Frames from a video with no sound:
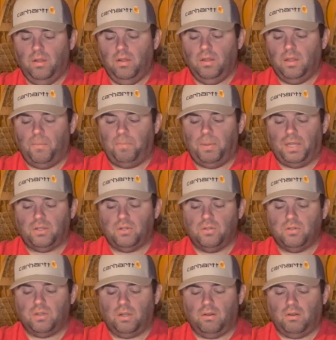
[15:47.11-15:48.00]
The
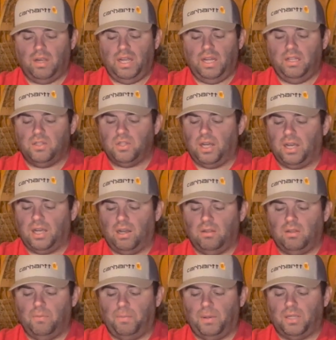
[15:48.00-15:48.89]
pictures are great. Check
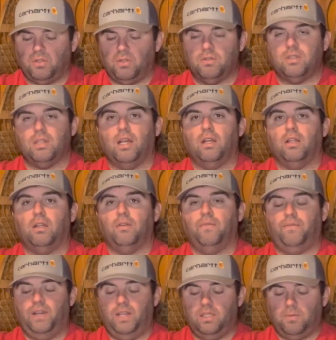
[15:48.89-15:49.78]
out the pictures on
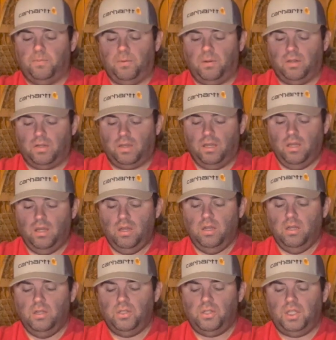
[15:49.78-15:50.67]
Facebook.
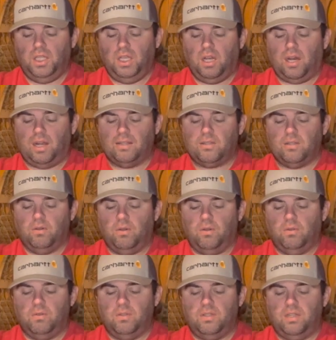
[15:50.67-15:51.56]
She also
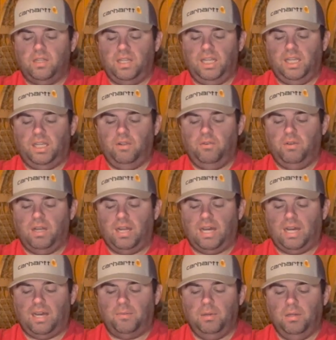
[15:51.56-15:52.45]
owns the Niciu
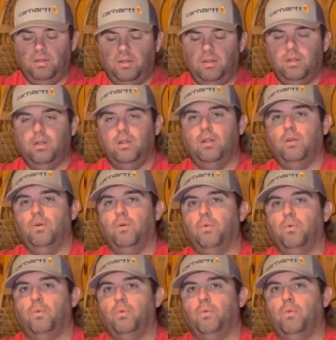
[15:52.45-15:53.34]
Knob,
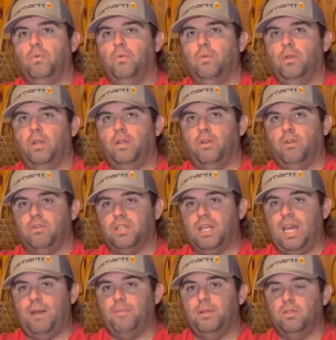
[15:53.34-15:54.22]
and there's
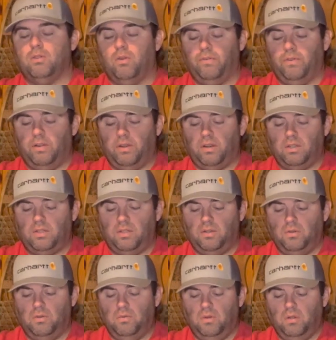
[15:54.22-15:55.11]
cabins over there
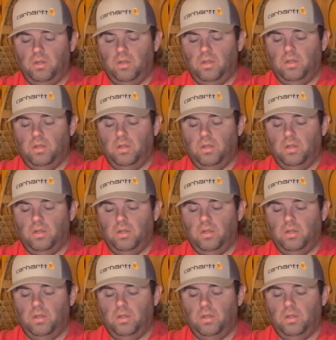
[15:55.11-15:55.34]
too.